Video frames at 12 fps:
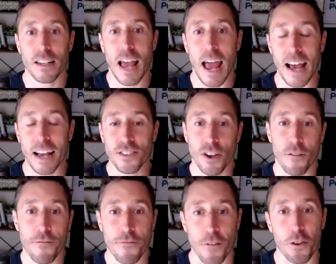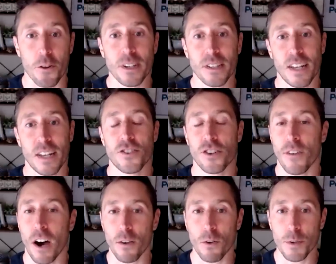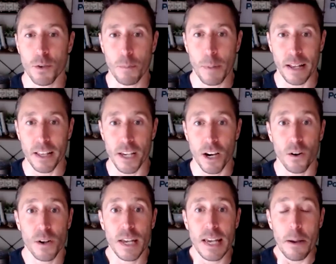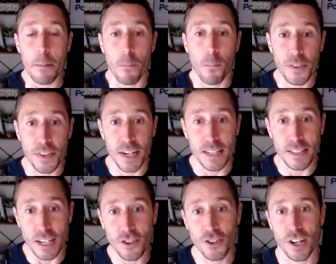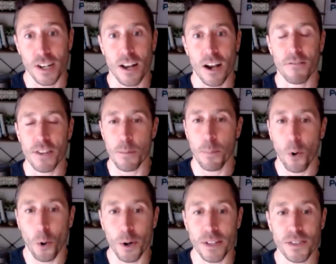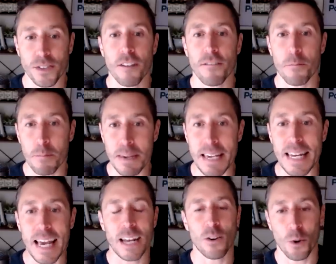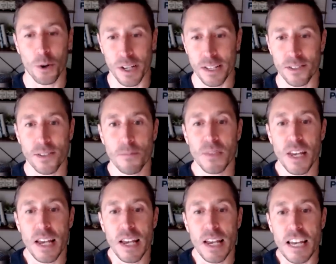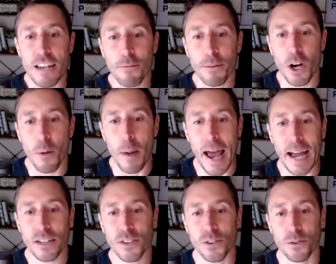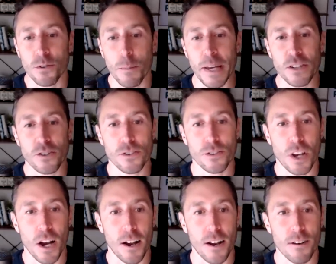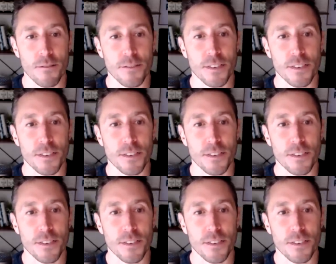as a further extension of autoimmune paleo with an addition of the importance of meat and organs. If we go back to the pictures of